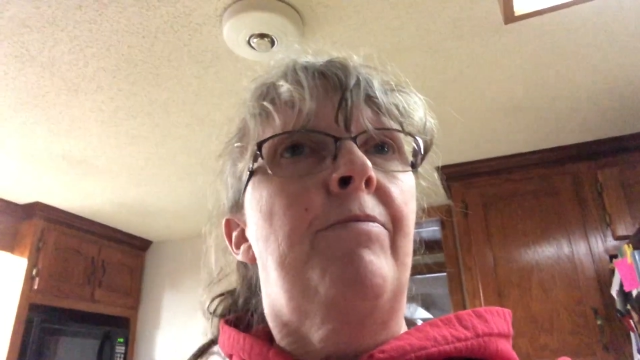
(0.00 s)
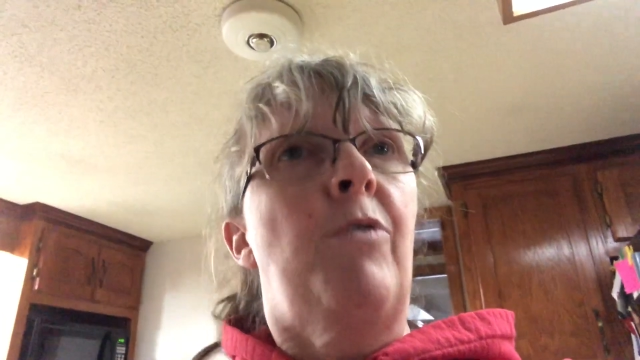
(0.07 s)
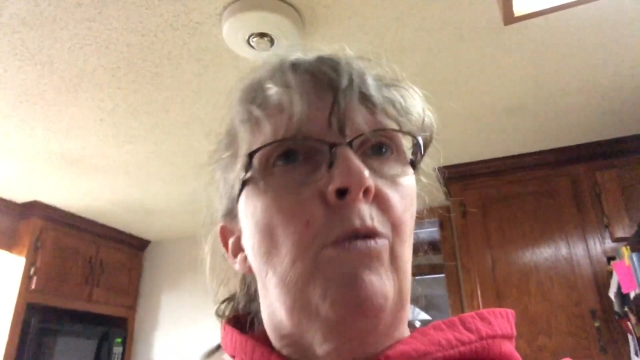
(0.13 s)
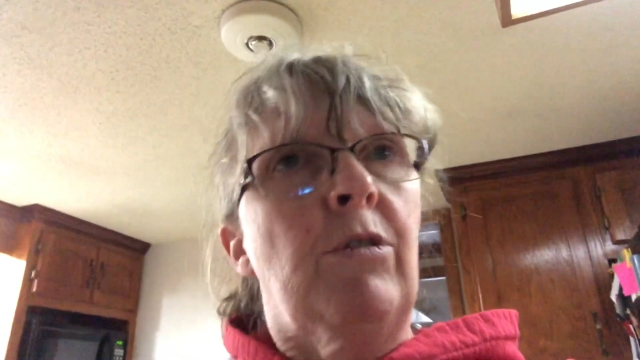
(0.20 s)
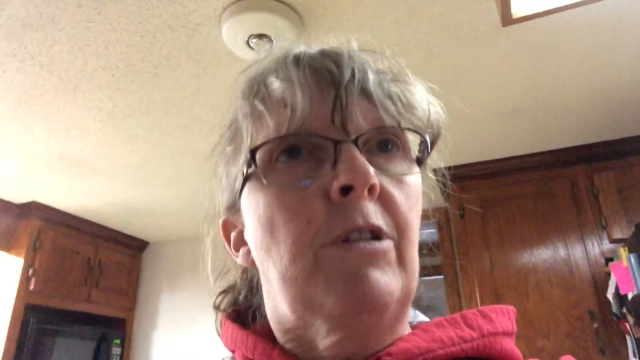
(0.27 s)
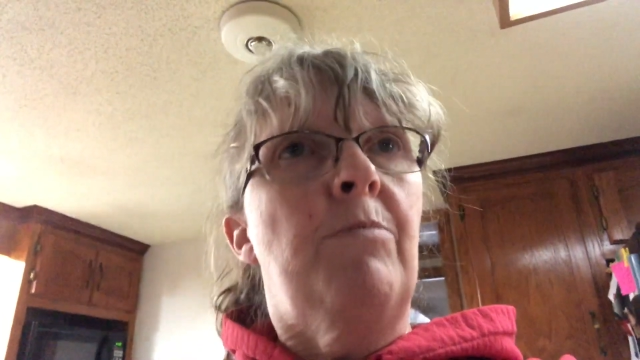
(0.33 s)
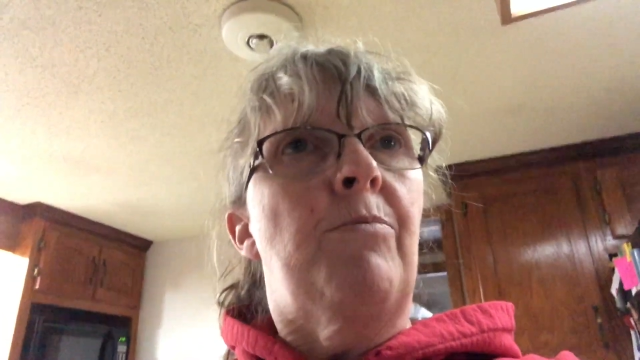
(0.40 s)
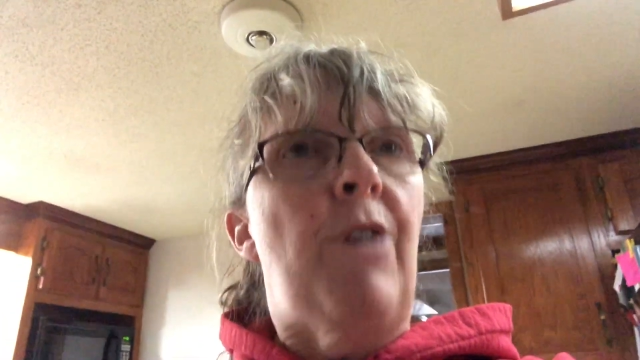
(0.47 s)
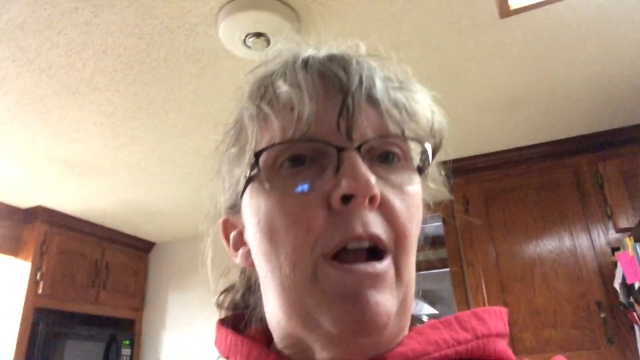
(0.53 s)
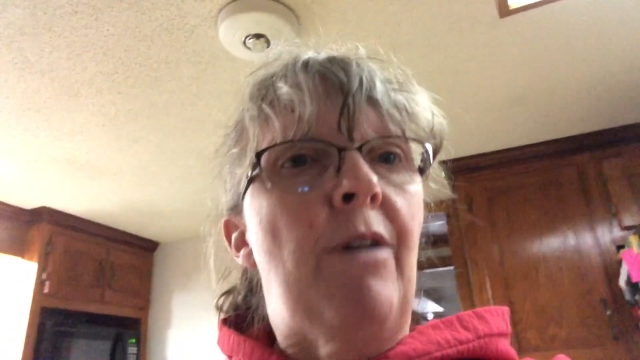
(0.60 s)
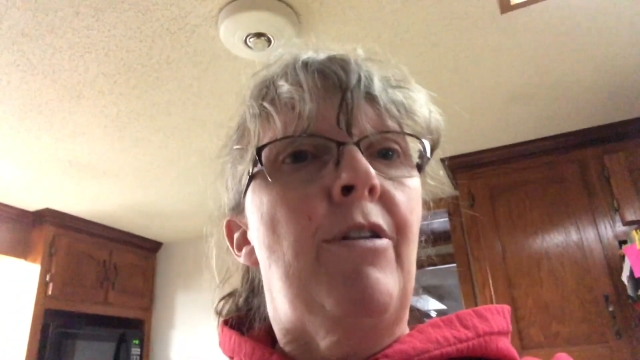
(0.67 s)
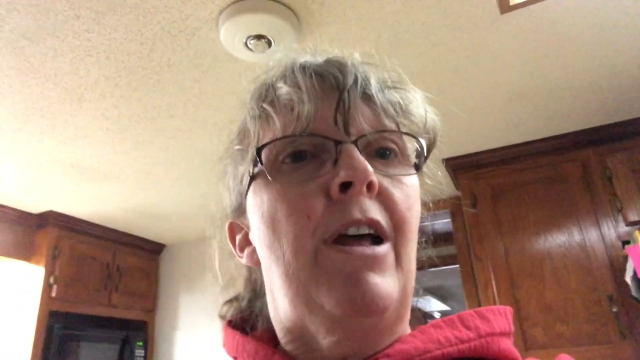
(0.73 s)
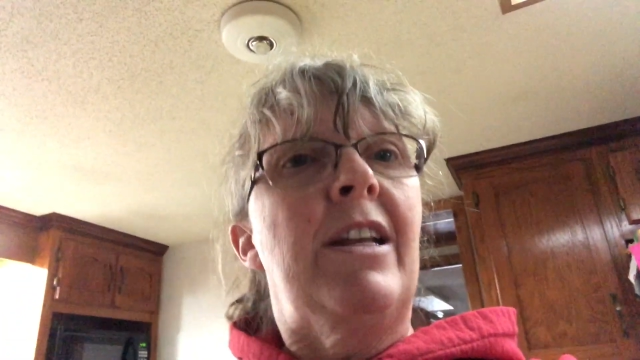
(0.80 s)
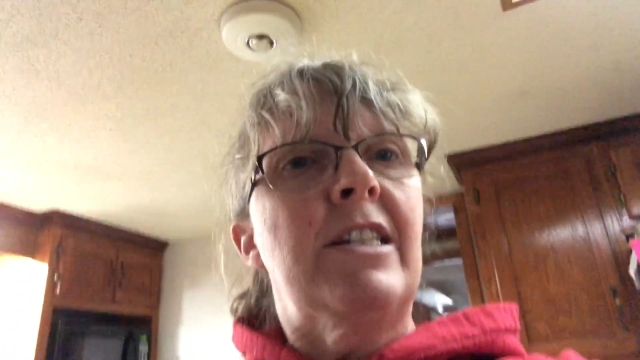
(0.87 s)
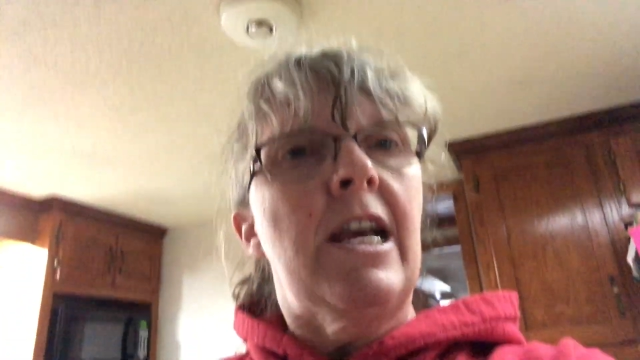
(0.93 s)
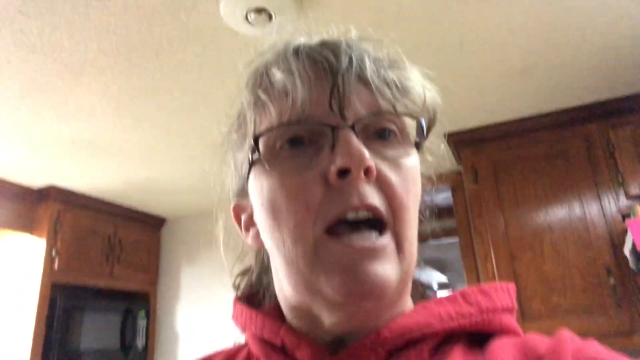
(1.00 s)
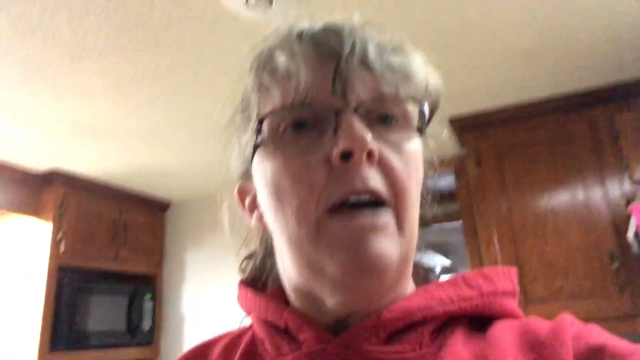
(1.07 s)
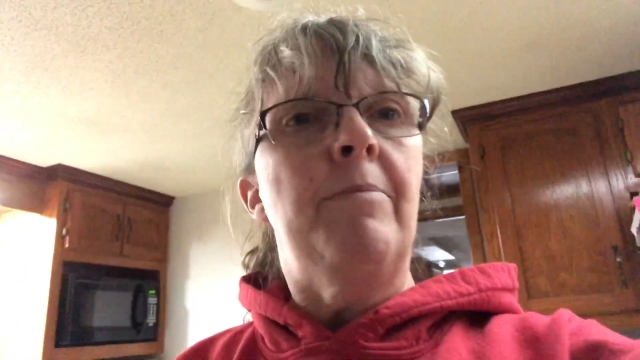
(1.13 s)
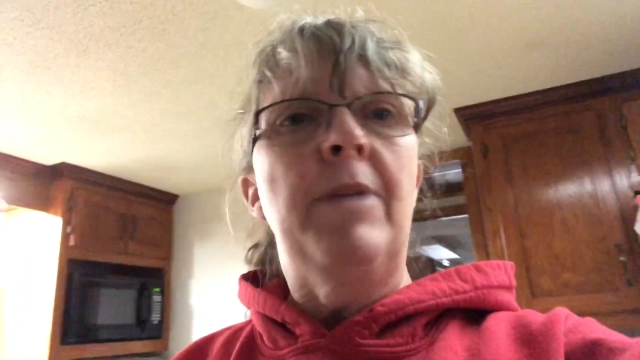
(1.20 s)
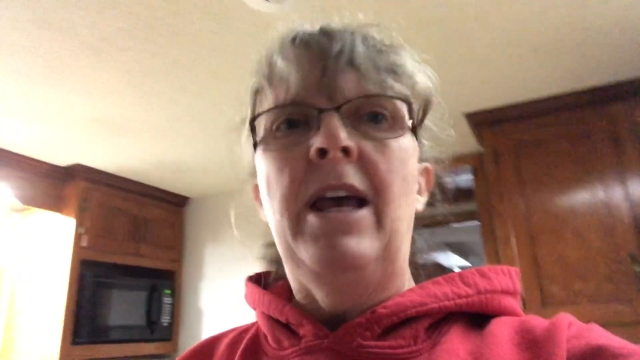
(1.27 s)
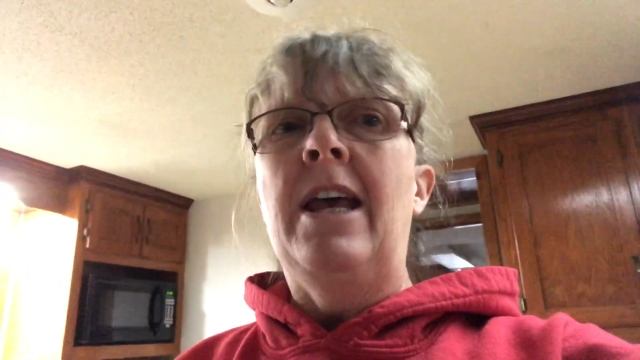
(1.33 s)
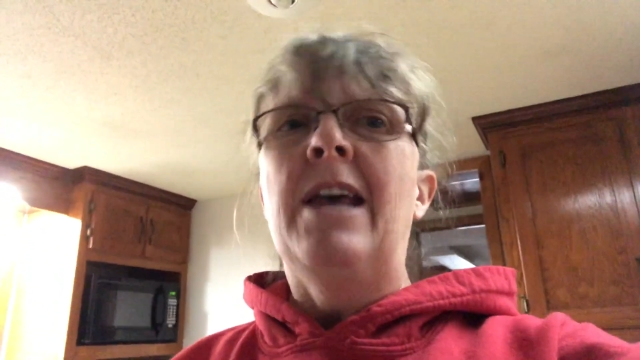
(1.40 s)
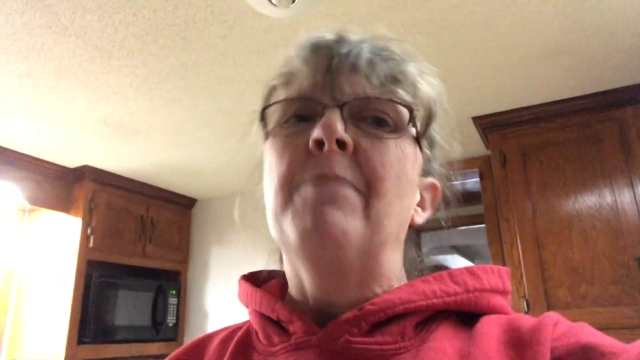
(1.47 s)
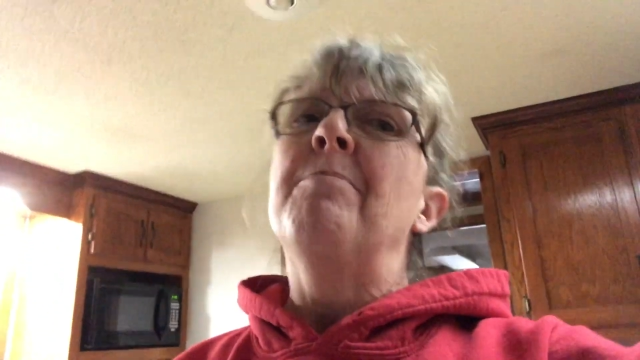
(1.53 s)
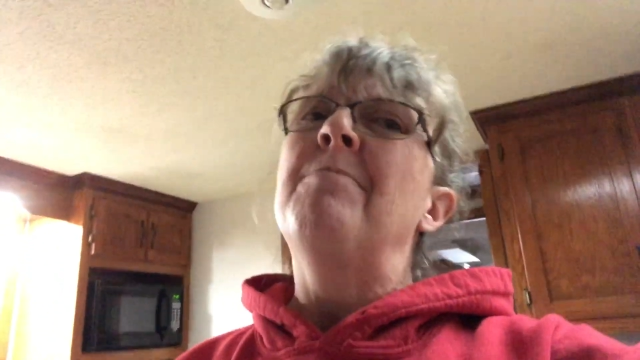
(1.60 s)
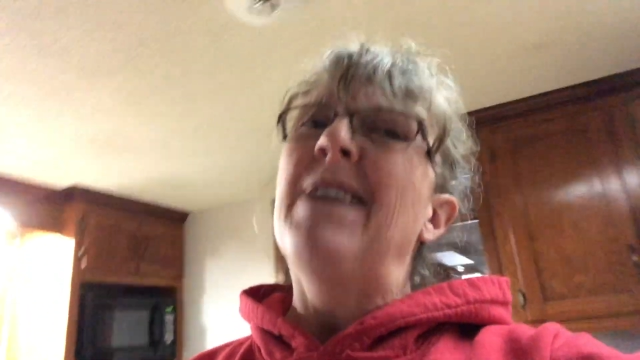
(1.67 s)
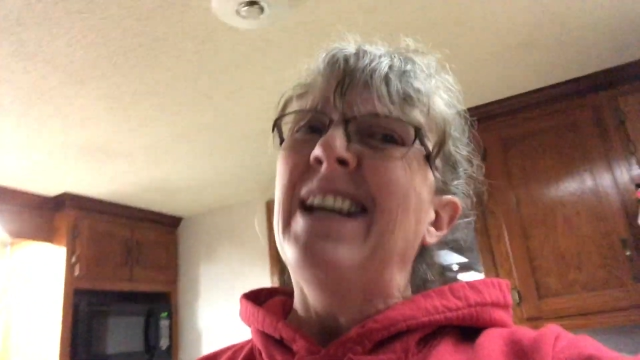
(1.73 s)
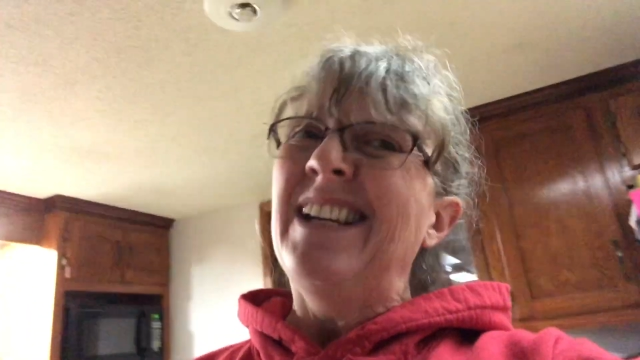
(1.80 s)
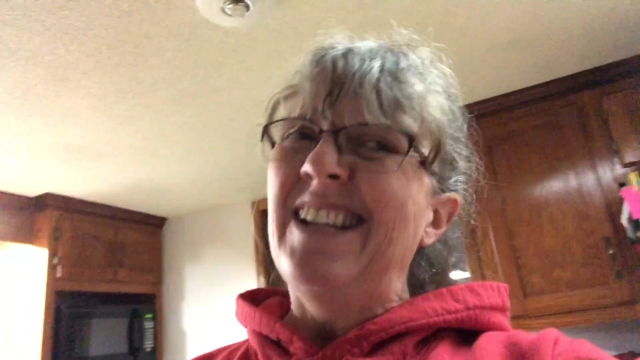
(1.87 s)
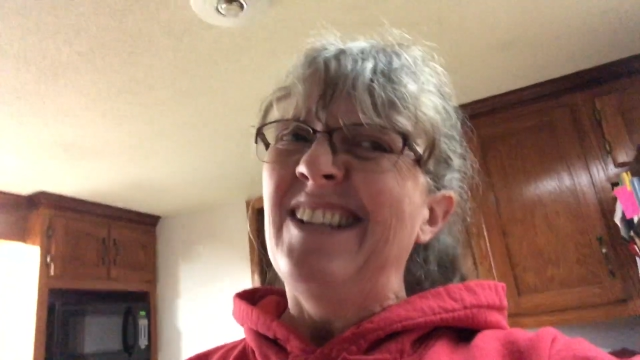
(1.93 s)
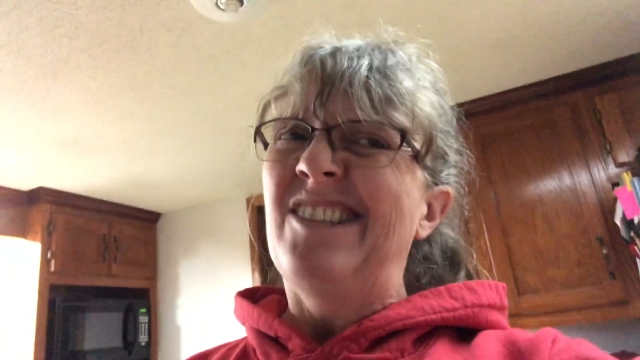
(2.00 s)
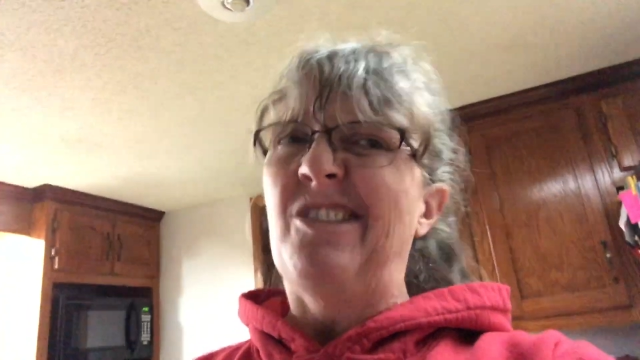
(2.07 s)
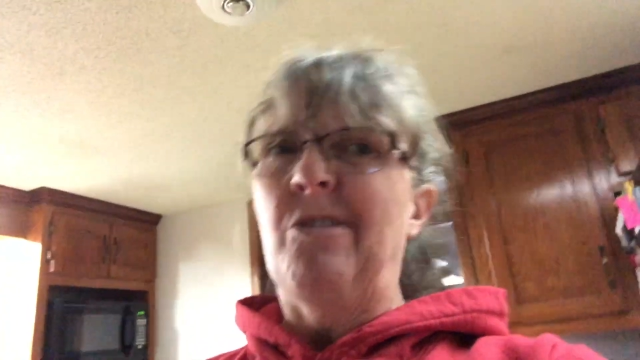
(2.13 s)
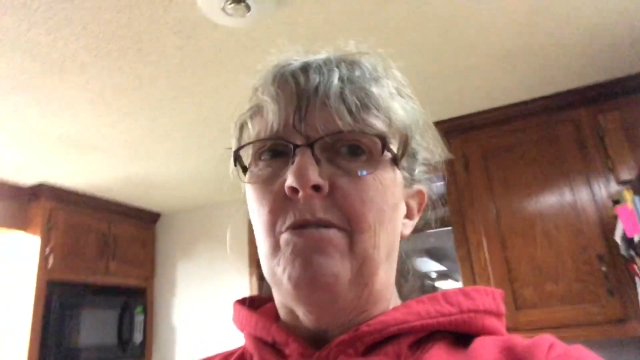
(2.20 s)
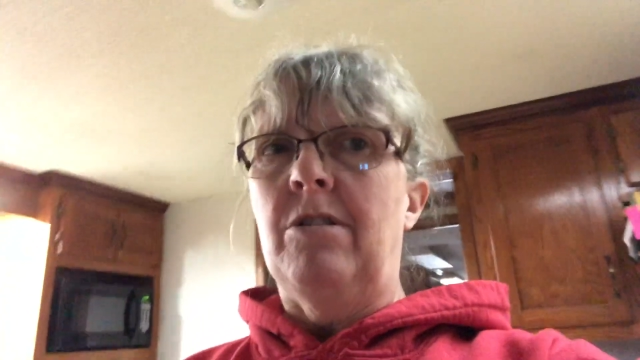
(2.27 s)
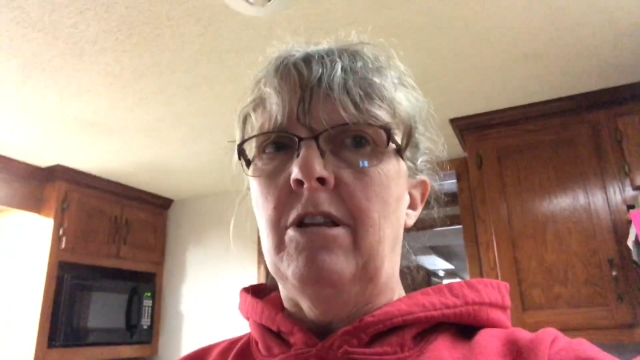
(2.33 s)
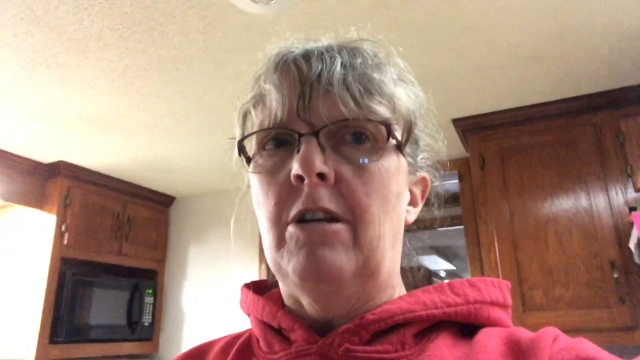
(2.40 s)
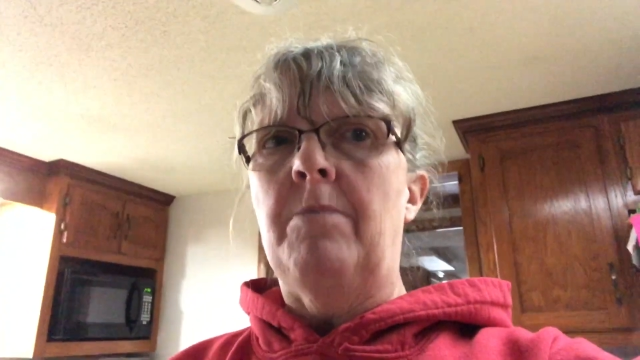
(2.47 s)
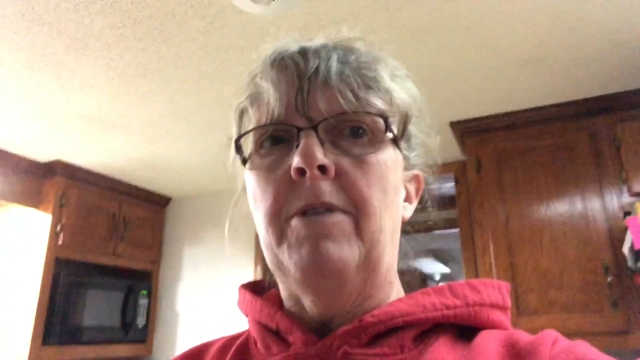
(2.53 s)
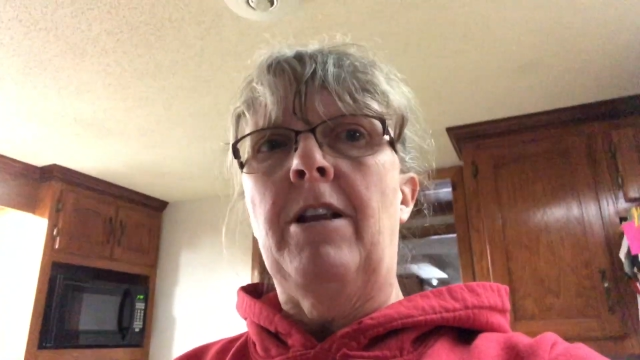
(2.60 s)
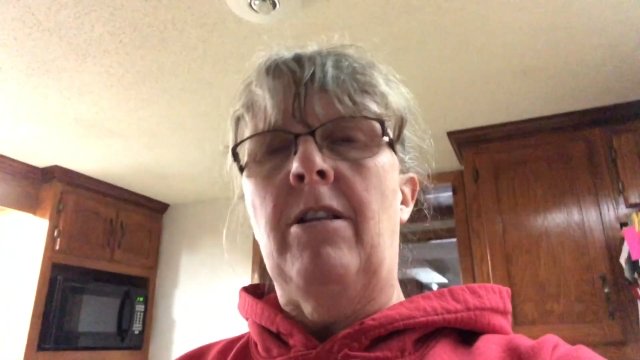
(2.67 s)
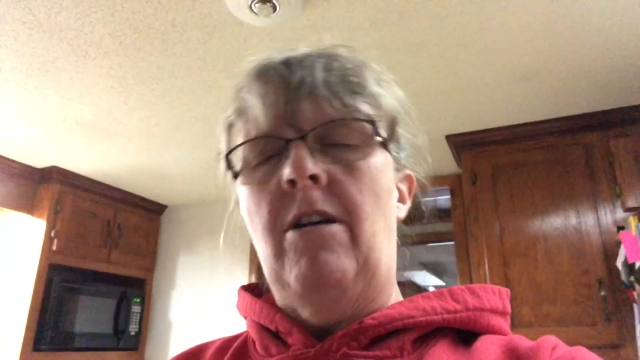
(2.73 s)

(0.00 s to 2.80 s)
golden brown on top. Might need to go a little bit